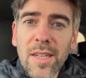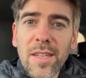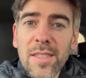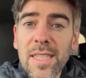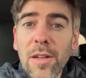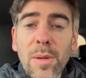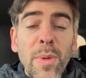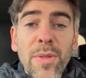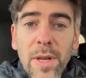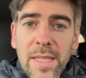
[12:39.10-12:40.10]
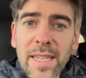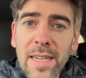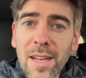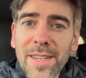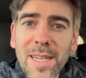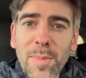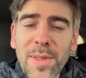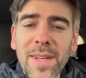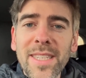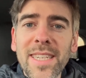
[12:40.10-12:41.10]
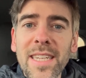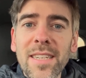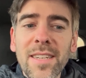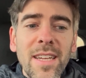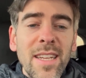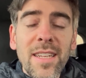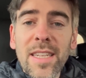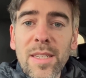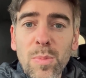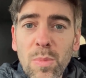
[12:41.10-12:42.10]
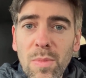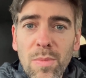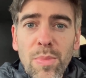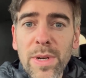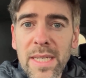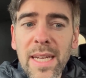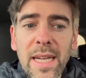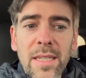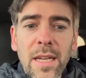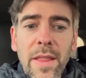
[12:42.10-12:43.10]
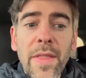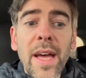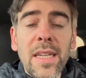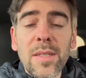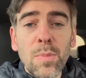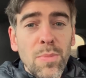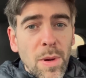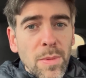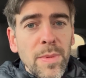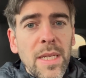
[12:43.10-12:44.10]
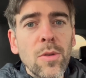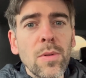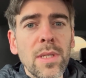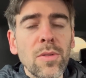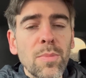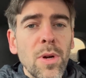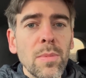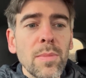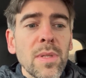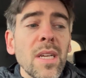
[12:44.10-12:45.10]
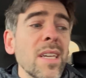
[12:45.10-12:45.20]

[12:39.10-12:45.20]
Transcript: cell number 13, lucky number 13, is pretty dead. And that's probably causing all the problems.